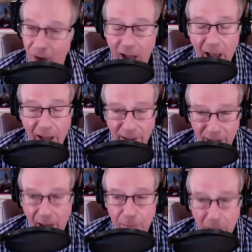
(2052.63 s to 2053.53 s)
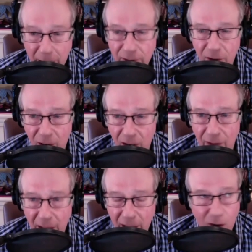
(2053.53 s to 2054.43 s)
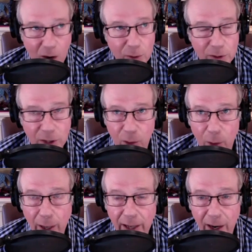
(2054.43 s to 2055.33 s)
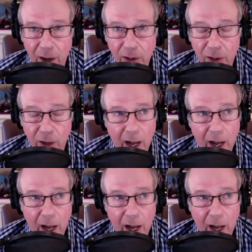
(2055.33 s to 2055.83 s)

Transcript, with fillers: I, I played Carl on that. Carl was a great character.